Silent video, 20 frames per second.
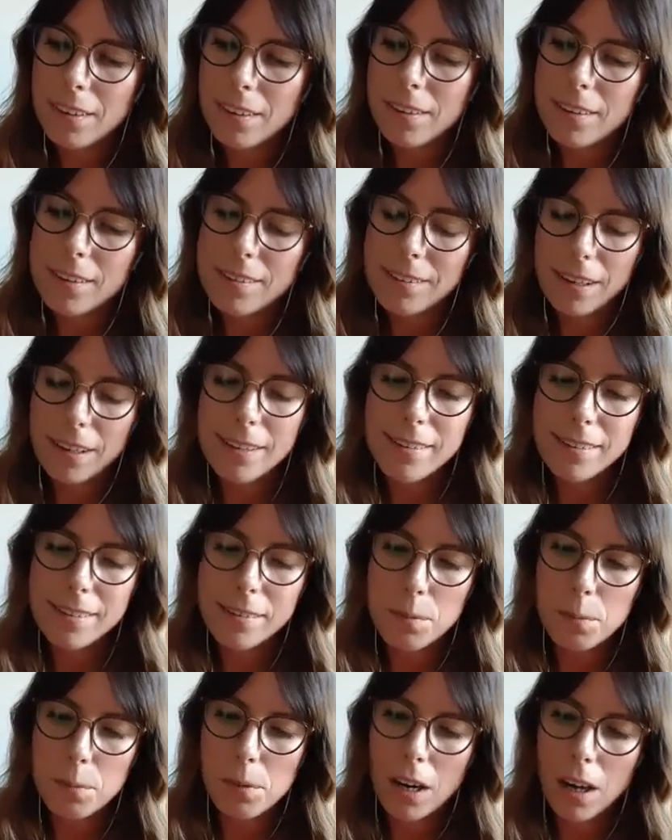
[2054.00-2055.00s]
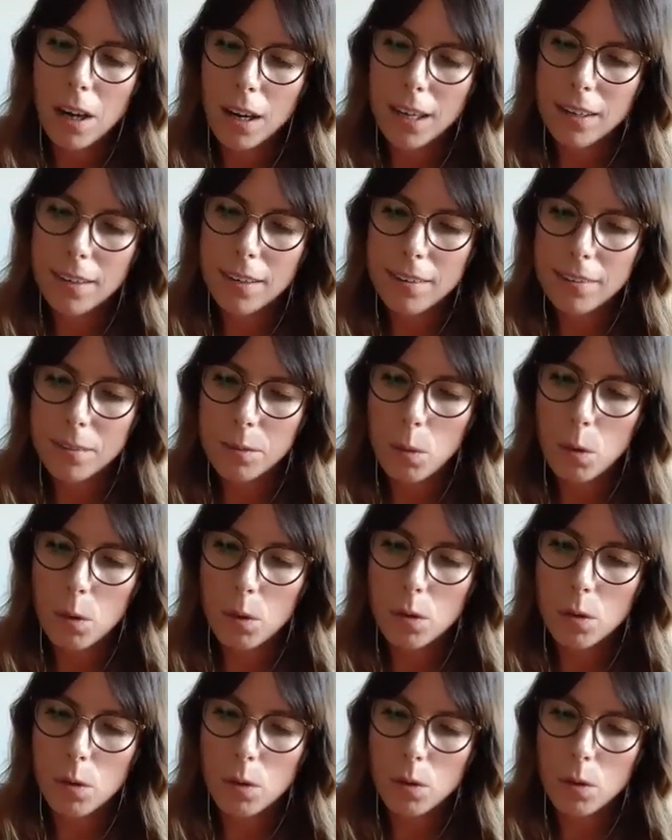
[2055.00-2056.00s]
design system clients, what
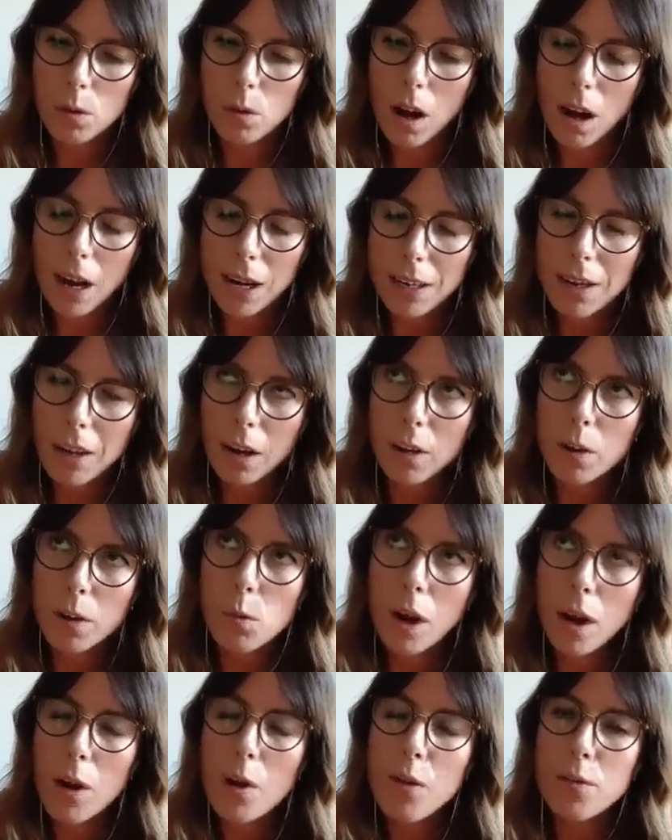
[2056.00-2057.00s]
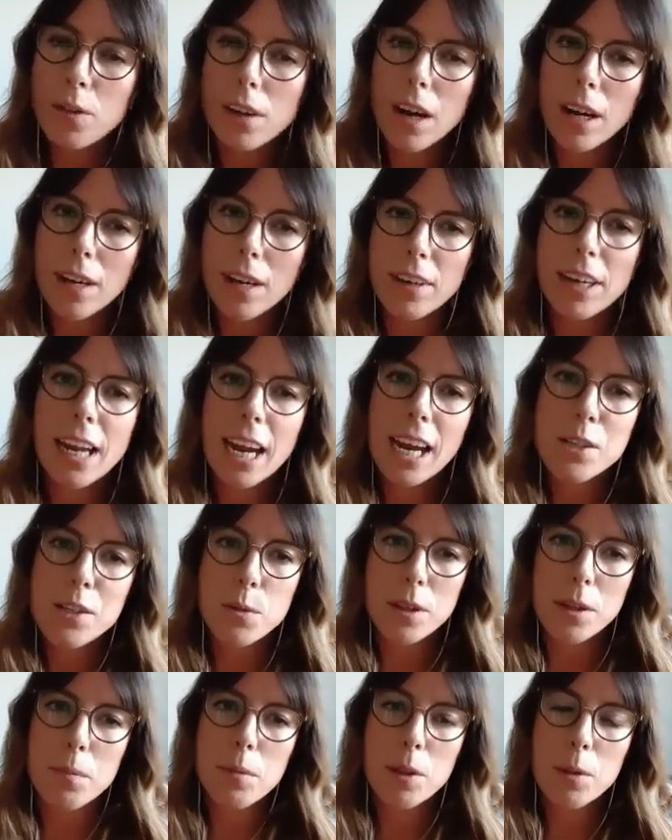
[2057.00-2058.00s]
I quite often kind of engage
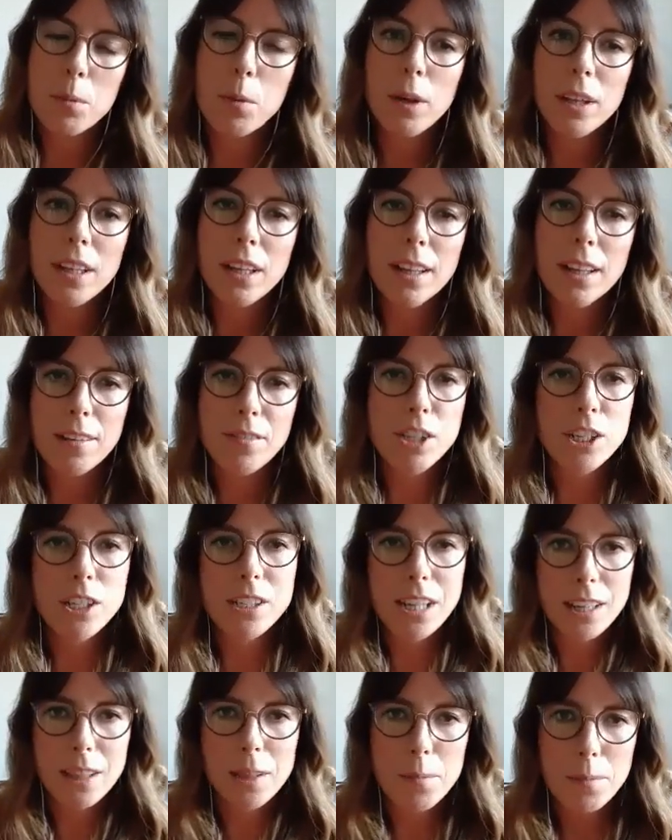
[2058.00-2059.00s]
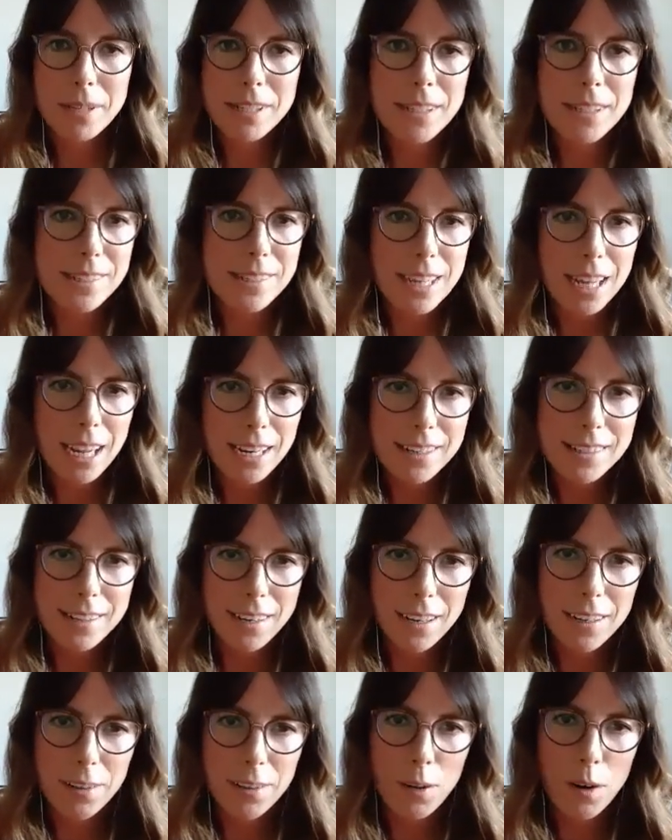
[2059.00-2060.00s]
with them at the point that they've just had the business case
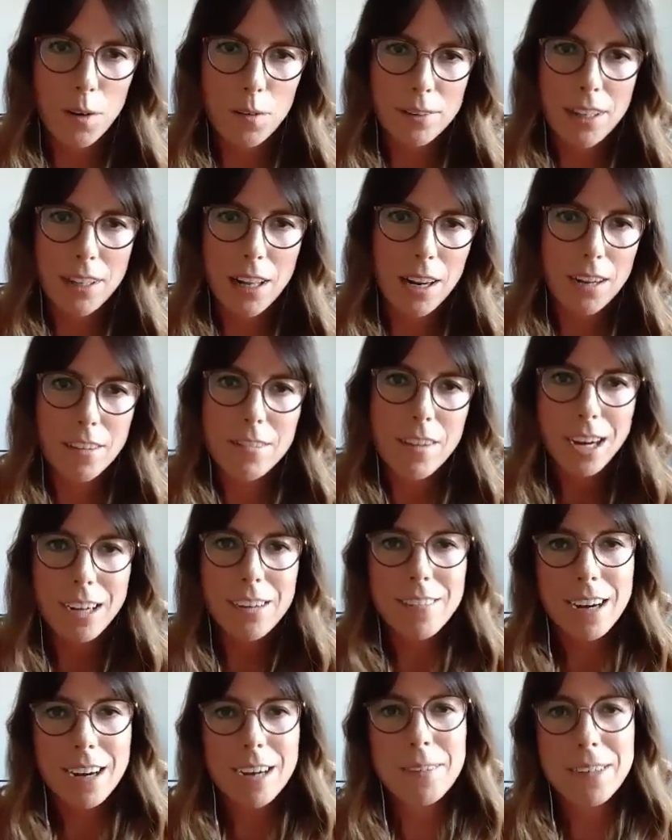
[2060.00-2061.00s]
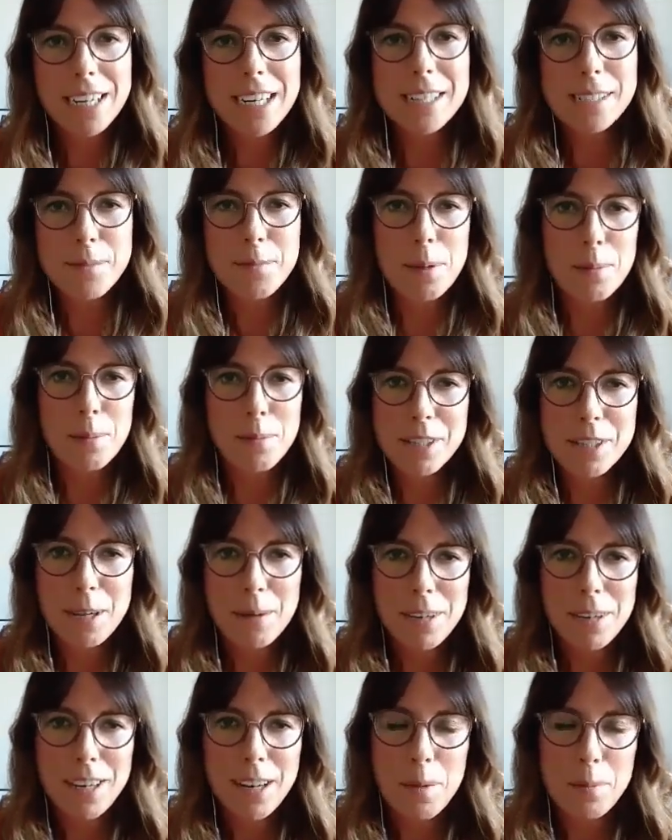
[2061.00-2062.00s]
signed off and they're like, right, great, we need some people to
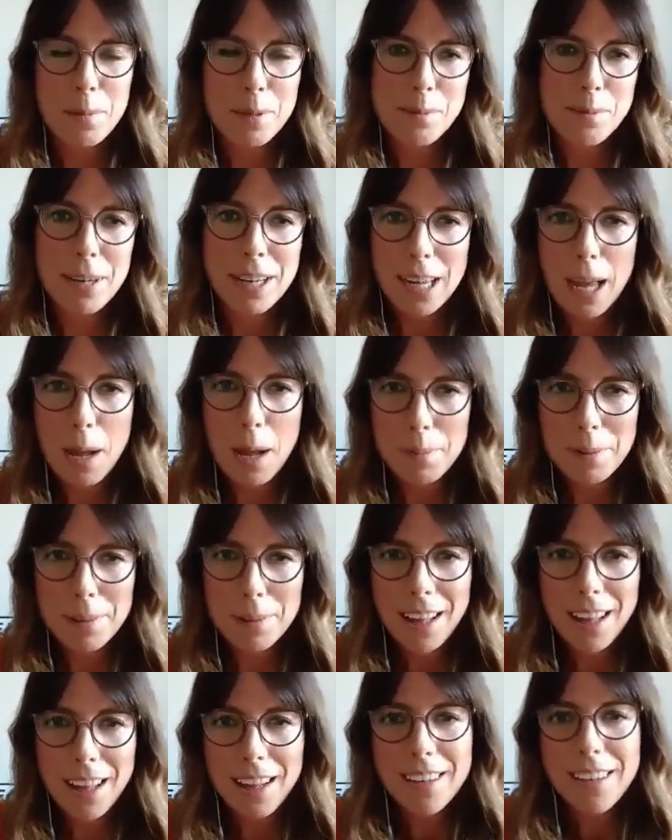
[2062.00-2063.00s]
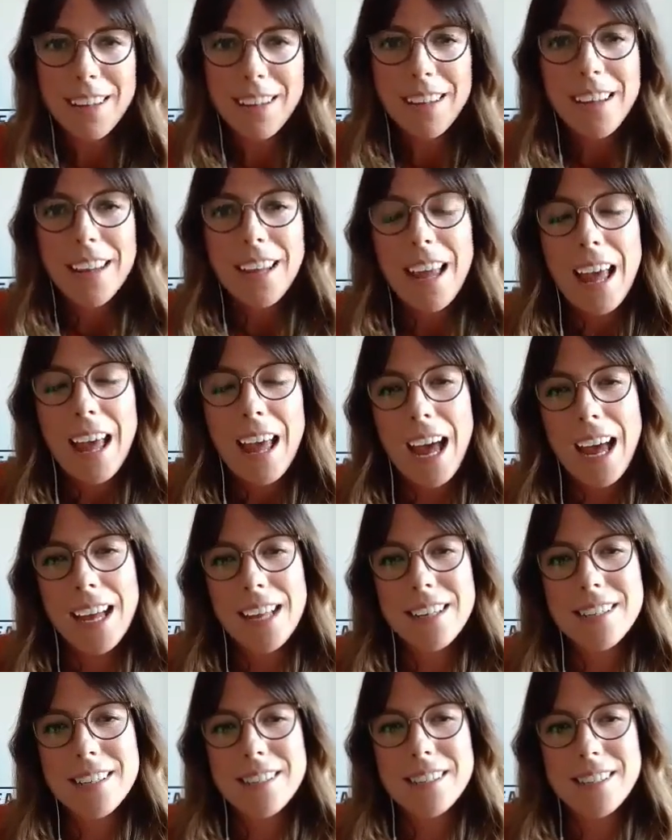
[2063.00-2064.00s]
come in and help us make it happen then.
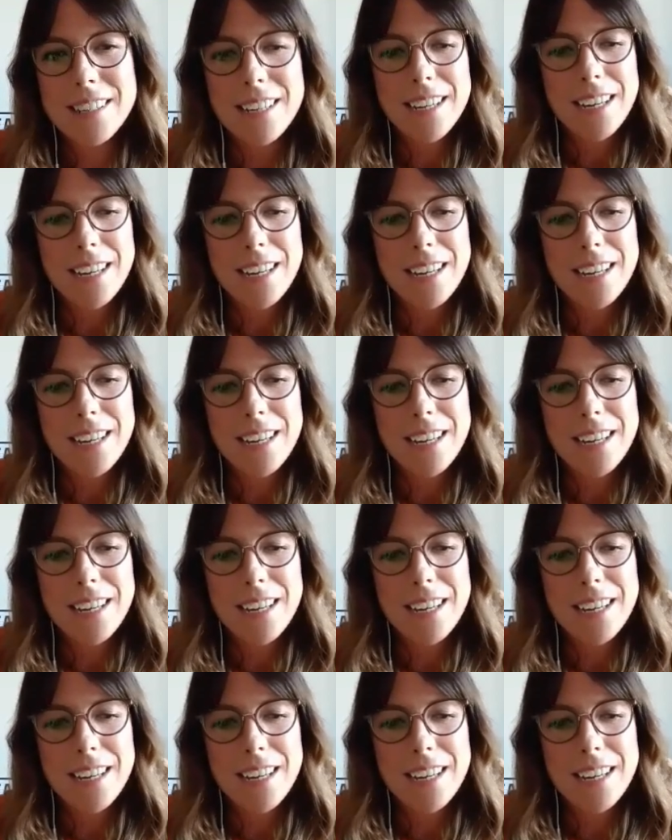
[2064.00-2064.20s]
And